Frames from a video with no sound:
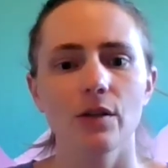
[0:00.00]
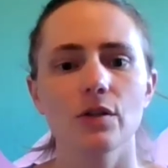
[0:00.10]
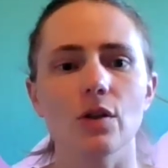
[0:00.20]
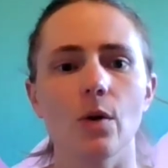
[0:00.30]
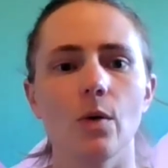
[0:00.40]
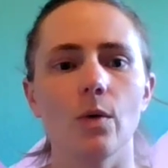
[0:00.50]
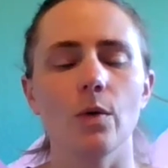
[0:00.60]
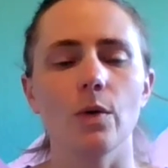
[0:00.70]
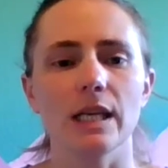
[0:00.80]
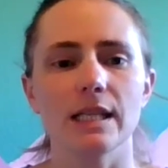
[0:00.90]
So
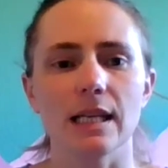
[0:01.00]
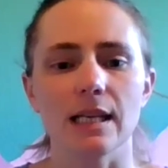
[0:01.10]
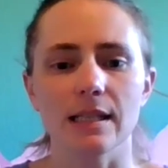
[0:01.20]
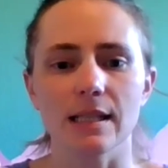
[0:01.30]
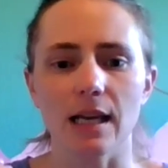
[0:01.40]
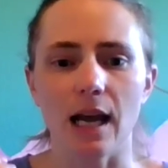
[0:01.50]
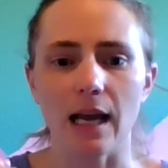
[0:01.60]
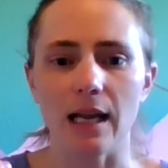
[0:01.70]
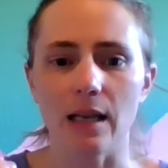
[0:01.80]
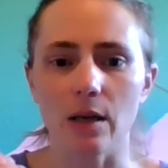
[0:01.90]
this is
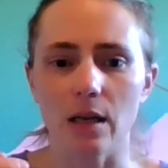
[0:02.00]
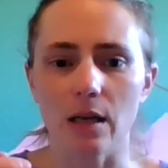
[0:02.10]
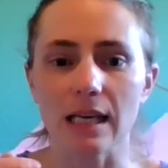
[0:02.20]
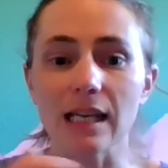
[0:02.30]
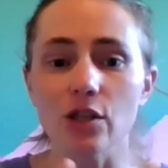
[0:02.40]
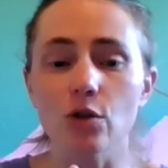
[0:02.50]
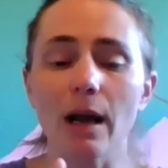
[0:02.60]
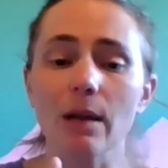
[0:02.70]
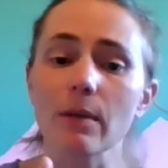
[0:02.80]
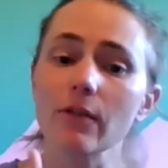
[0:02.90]
needs you
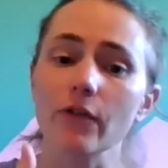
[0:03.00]
might meet